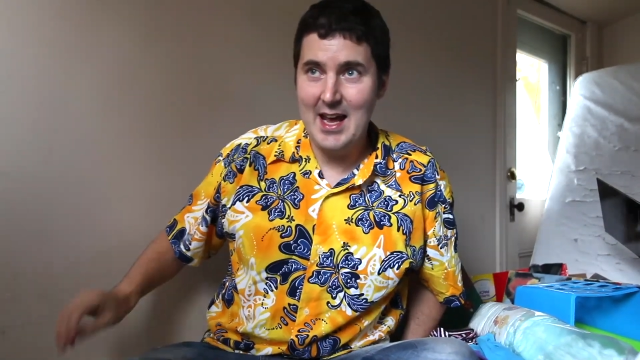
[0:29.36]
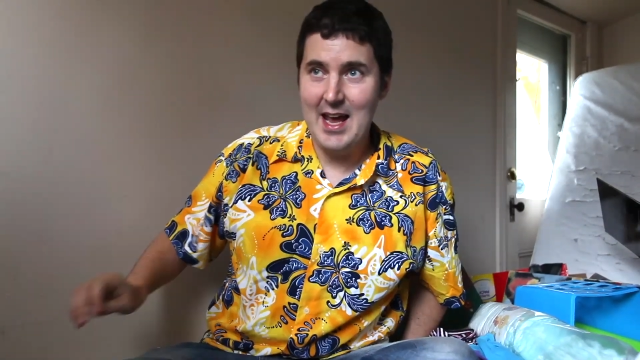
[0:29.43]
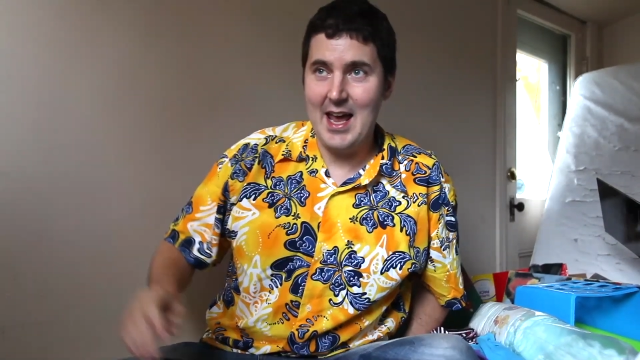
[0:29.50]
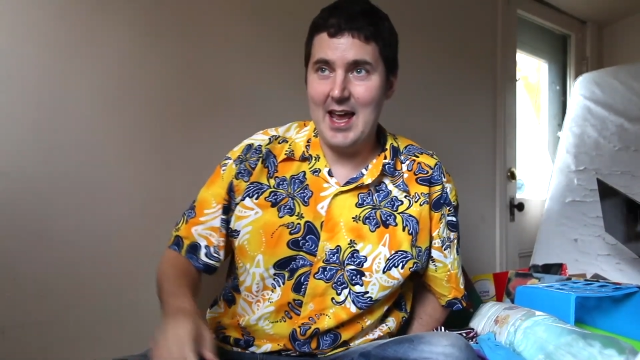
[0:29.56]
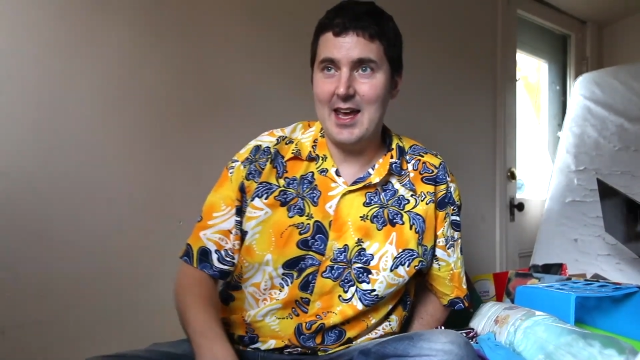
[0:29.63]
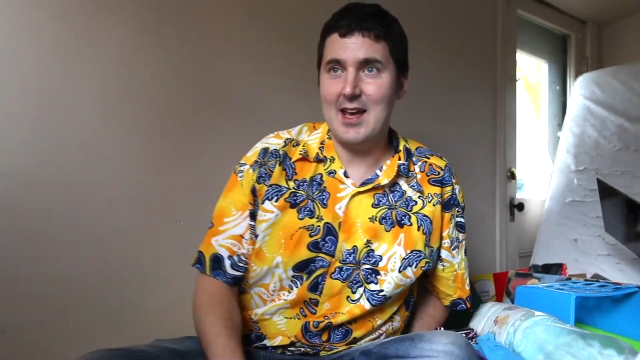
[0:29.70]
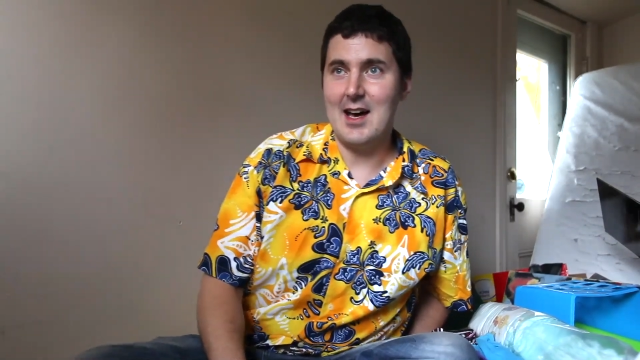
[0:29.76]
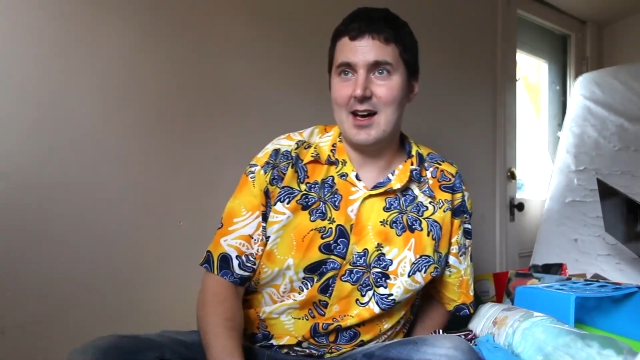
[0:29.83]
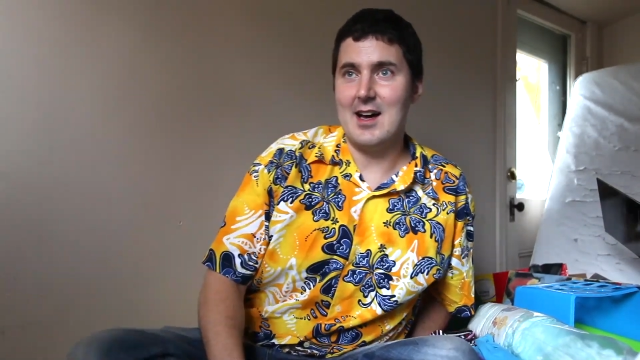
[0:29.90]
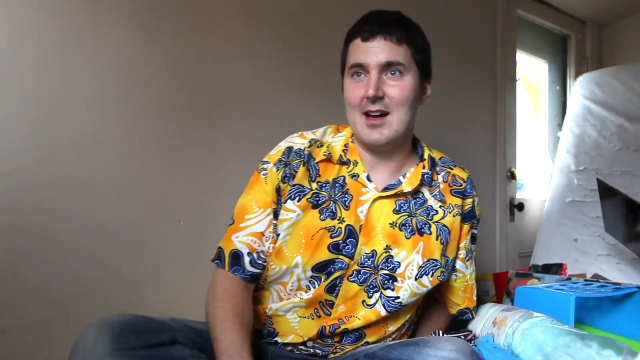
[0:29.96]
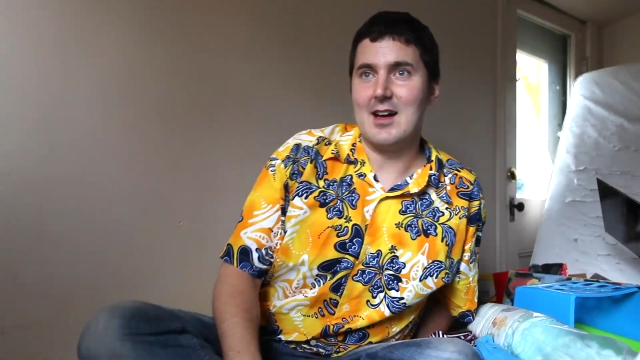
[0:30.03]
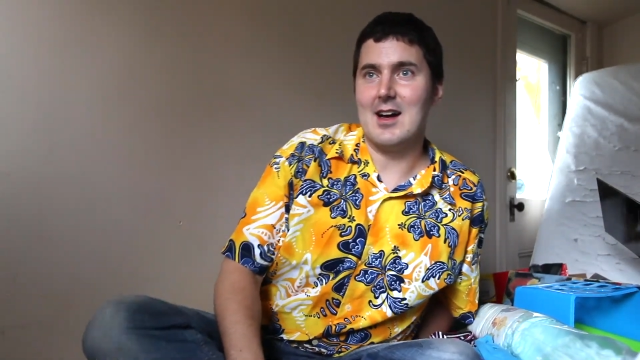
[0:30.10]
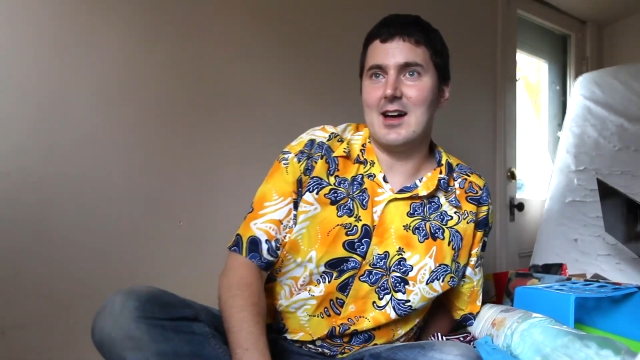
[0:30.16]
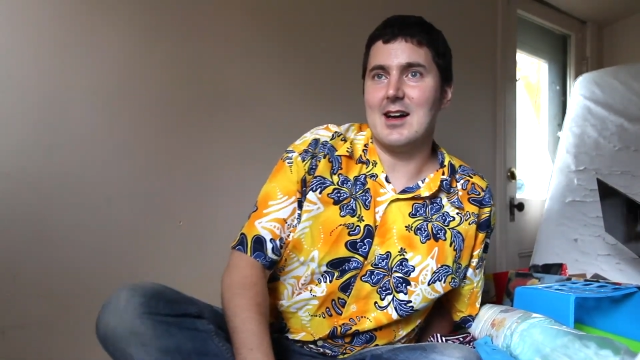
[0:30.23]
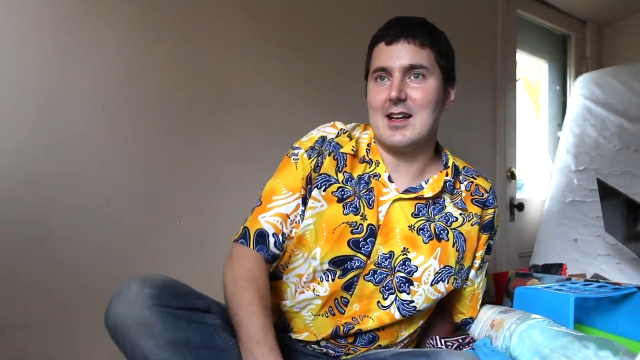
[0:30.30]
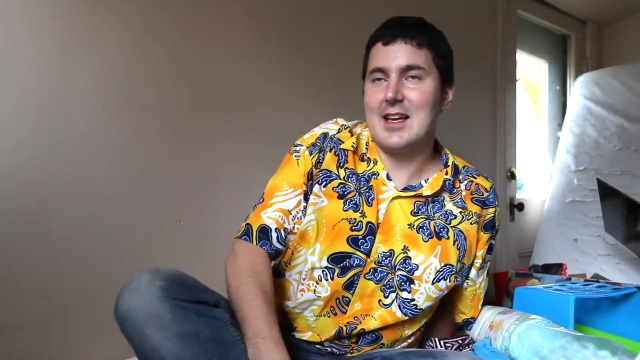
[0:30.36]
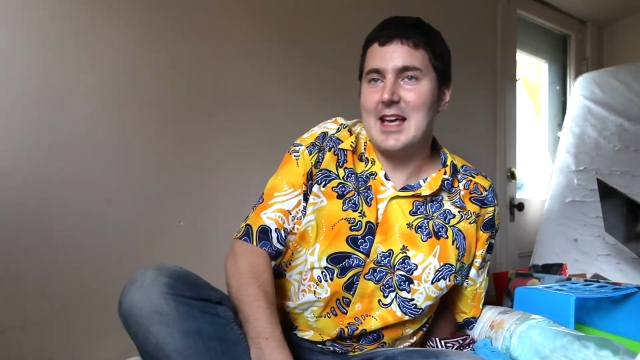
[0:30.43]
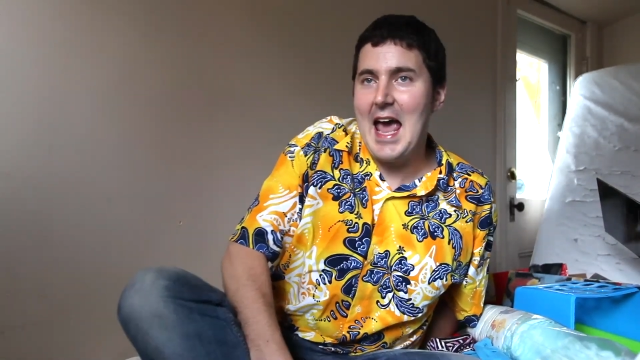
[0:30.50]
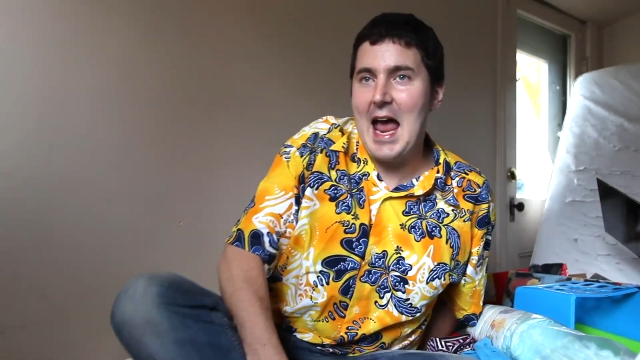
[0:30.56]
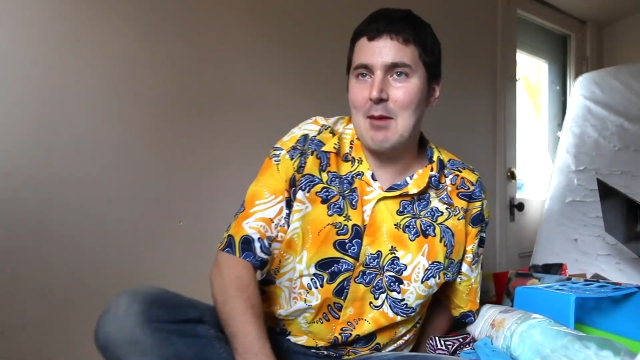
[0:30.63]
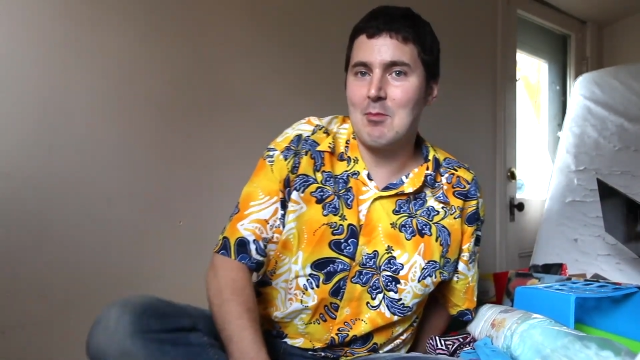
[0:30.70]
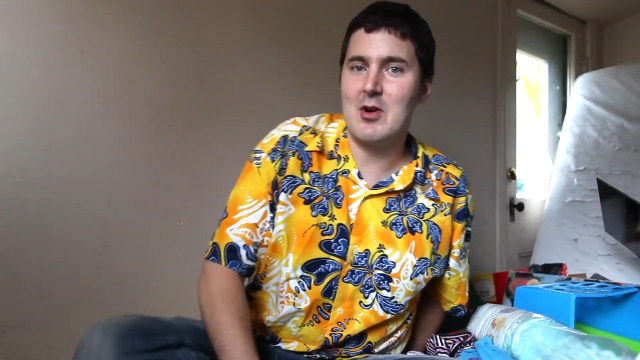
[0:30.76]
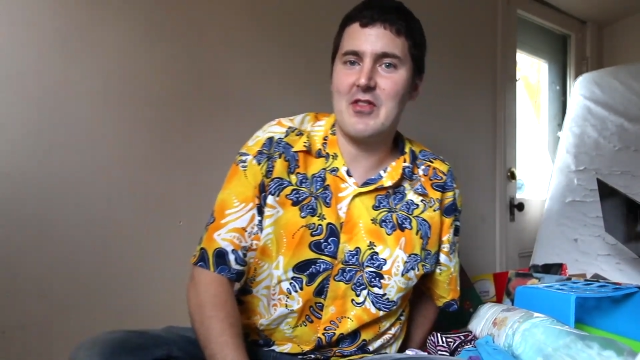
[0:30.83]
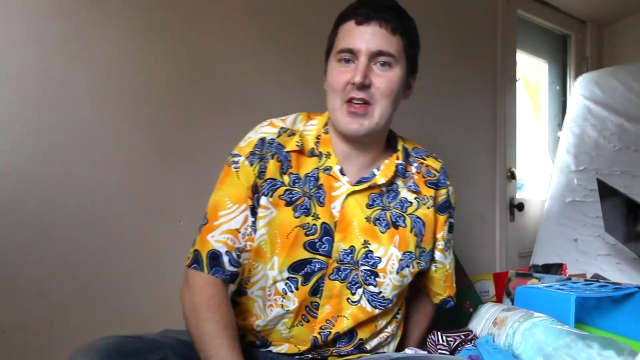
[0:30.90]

a, uh, a camera